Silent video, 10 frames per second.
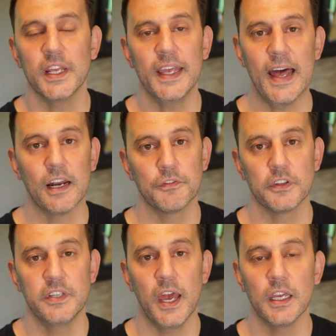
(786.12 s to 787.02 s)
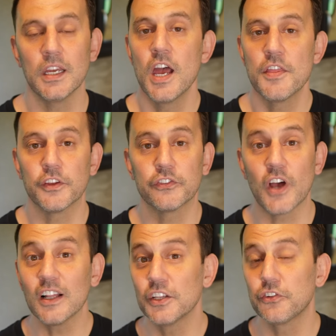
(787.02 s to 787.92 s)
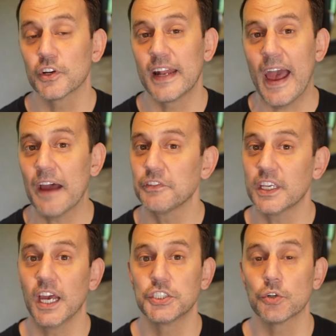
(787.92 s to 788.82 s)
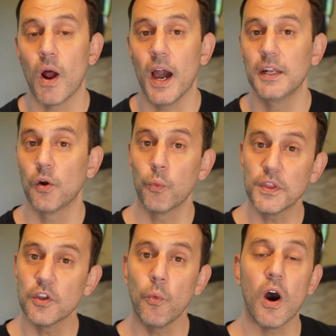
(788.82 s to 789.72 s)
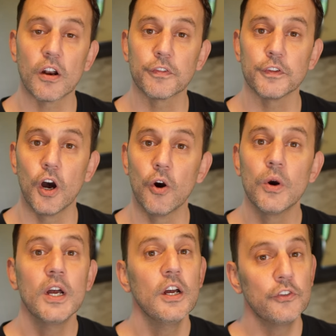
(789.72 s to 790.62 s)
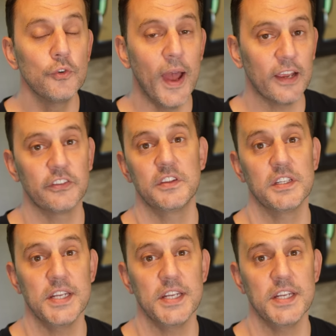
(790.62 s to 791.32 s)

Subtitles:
to get out of the tank. The solids are gonna have to catch a ride with the water flow to exit the